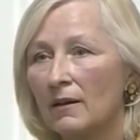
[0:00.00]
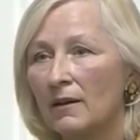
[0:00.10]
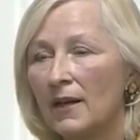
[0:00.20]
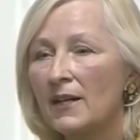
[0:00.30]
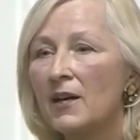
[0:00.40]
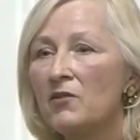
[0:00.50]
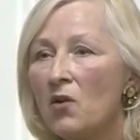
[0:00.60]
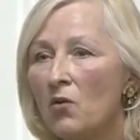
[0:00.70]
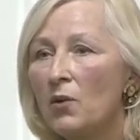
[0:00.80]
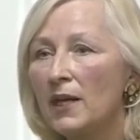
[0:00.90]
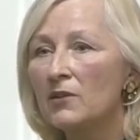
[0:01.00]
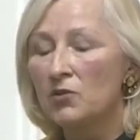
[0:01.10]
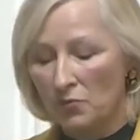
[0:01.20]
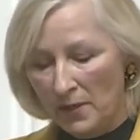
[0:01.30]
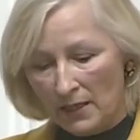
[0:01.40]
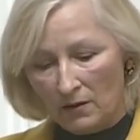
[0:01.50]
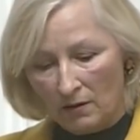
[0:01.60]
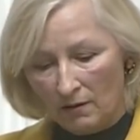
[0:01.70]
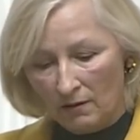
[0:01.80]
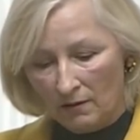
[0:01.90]
and I know we can do better.
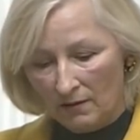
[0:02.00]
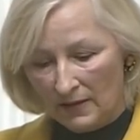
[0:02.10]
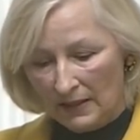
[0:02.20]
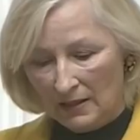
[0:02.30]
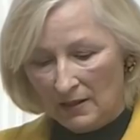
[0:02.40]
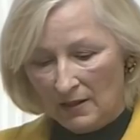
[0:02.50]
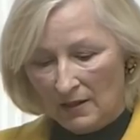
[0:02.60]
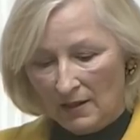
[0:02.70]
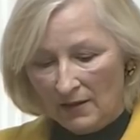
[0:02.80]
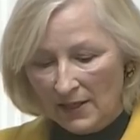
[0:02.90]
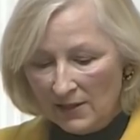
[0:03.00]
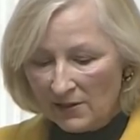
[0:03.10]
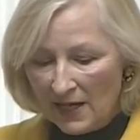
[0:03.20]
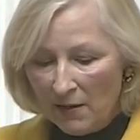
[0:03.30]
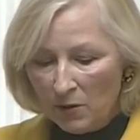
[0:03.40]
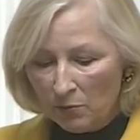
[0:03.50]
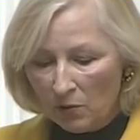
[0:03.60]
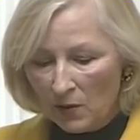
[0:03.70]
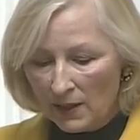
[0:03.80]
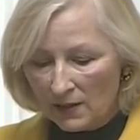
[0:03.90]
These same
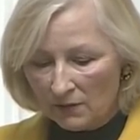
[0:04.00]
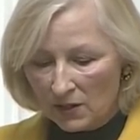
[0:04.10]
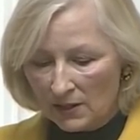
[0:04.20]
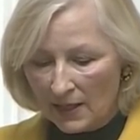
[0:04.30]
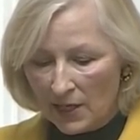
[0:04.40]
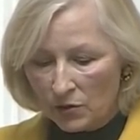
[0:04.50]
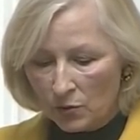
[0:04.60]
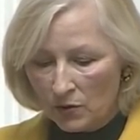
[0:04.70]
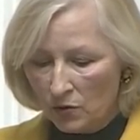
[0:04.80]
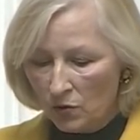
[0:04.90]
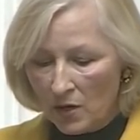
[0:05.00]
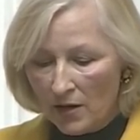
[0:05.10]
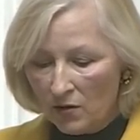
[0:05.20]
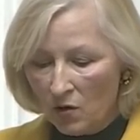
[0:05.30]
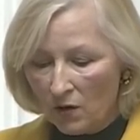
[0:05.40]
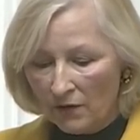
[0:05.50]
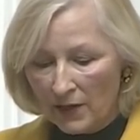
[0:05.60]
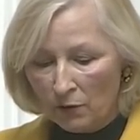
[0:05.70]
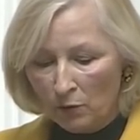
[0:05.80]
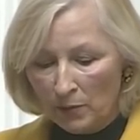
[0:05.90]
employees of Saskatchewan do not know if
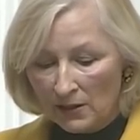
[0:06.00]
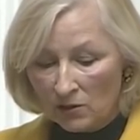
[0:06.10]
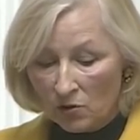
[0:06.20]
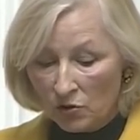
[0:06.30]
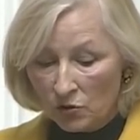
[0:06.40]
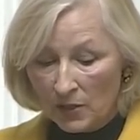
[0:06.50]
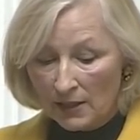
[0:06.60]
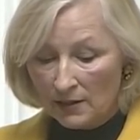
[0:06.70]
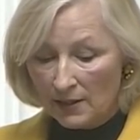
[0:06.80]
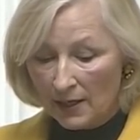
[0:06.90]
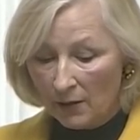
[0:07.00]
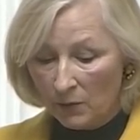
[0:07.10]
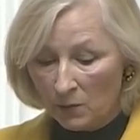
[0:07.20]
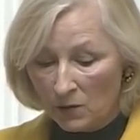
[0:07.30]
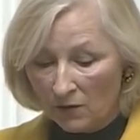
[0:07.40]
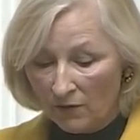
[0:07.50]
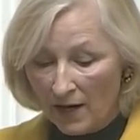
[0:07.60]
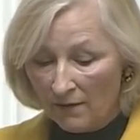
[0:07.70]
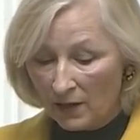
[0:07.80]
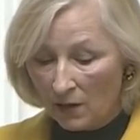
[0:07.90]
there will be social nets to help them
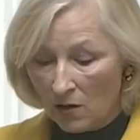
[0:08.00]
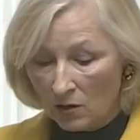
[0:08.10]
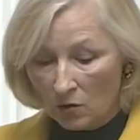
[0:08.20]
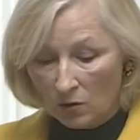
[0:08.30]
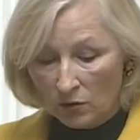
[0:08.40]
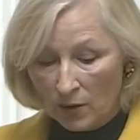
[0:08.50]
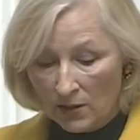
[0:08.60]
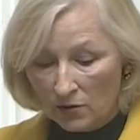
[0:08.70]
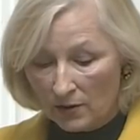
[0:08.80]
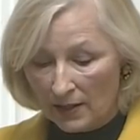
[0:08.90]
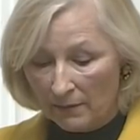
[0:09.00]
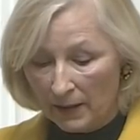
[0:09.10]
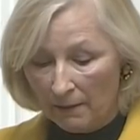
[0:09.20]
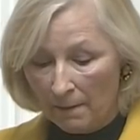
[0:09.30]
survive the long, cold winter coming.